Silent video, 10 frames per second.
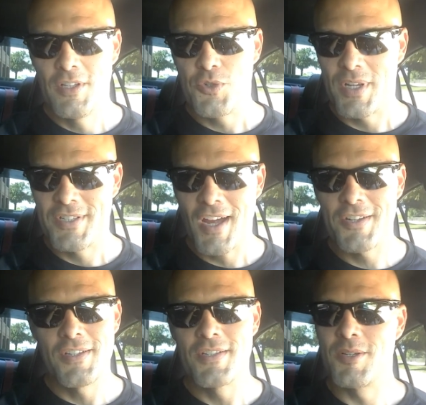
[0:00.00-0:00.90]

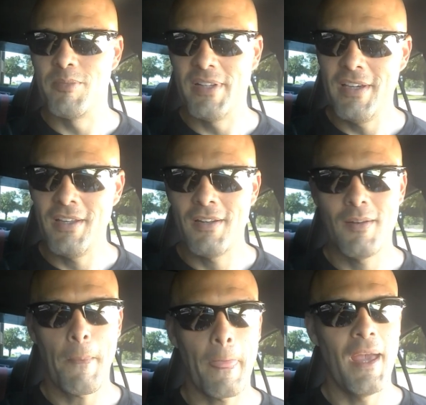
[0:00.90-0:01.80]
transaction is complete,
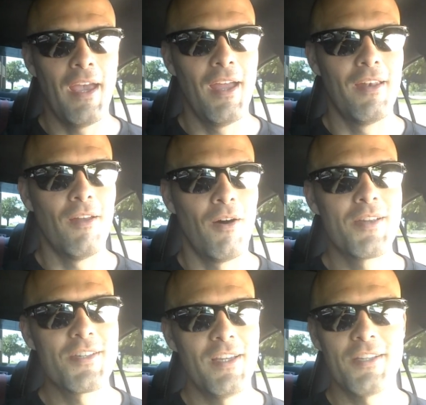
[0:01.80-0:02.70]
and
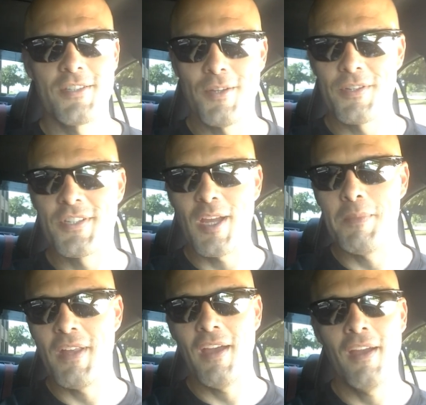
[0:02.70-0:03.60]
honestly it's still the
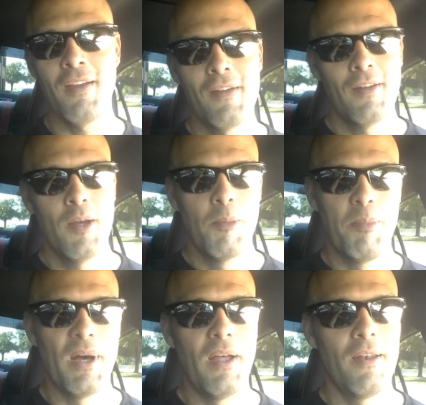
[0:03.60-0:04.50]
same day,
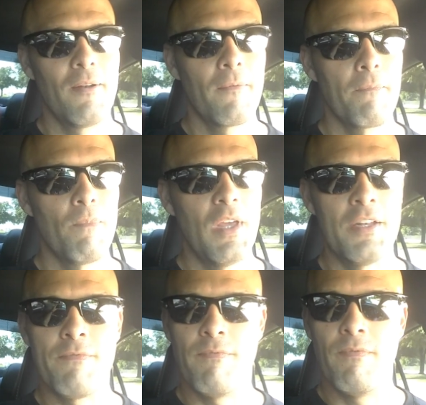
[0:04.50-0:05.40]
but
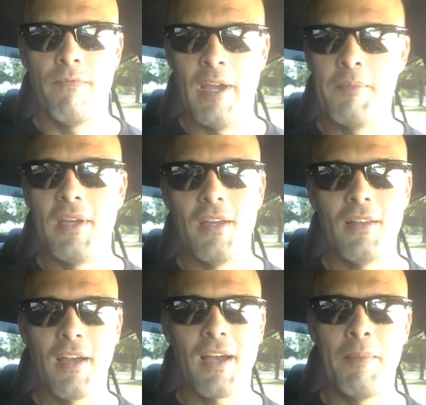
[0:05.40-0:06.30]
it hit me
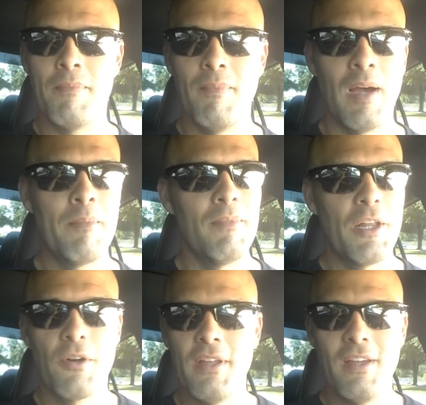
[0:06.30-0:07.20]
like I'm
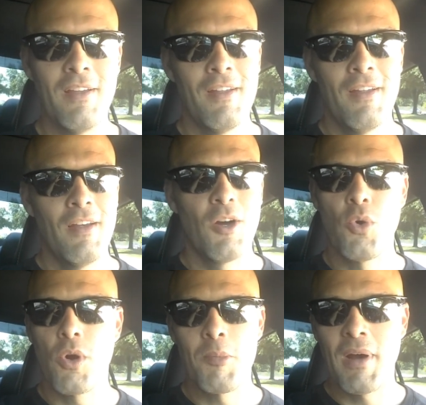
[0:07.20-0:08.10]
literally a
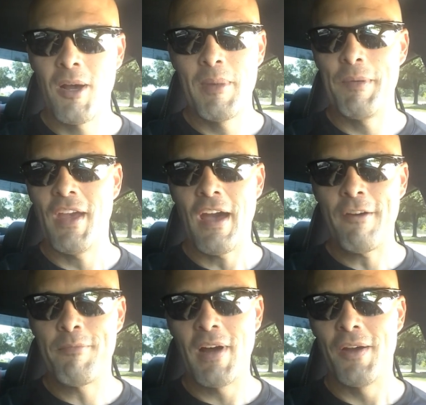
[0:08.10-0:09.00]
quarter mile, maybe a
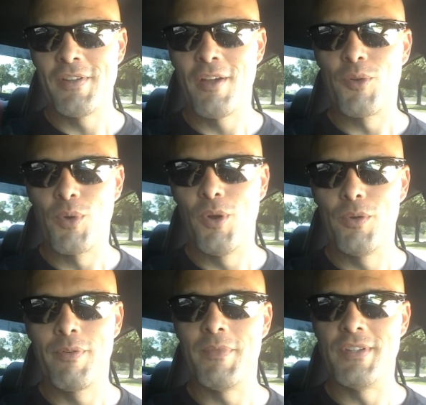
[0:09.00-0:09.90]
half mile down the
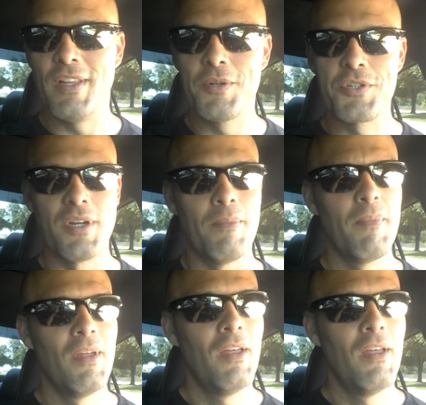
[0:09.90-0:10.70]
road from the dealership,